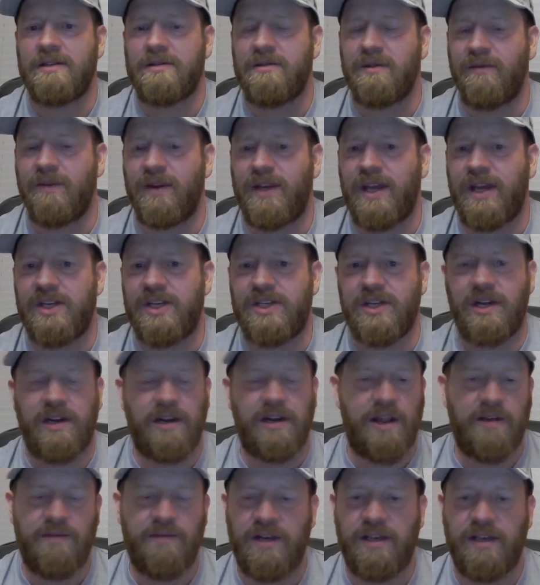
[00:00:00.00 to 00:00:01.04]
I was on vacation. I
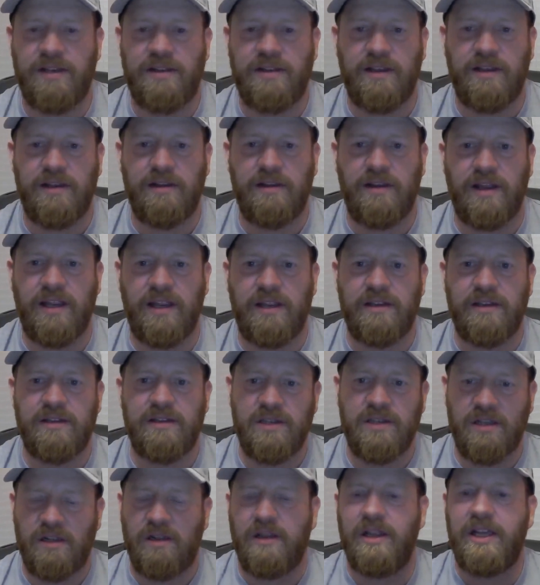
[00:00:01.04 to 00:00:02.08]
didn't have anything like
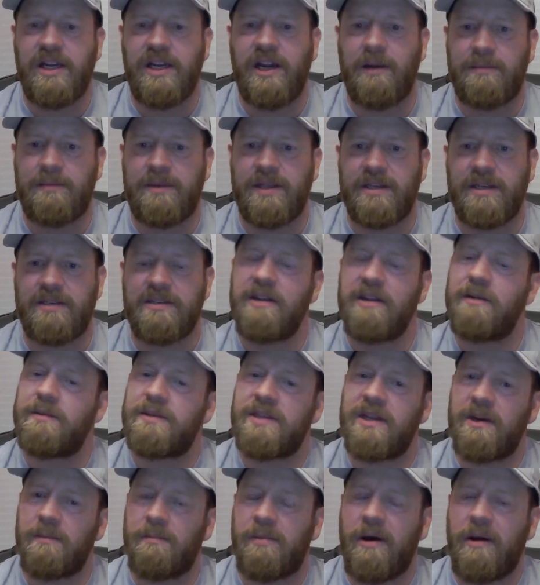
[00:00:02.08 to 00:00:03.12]
to clean up this. And it was
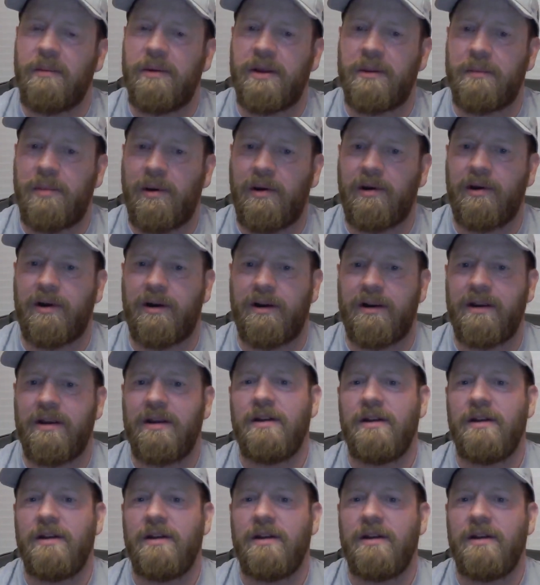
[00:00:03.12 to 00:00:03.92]
in a public park.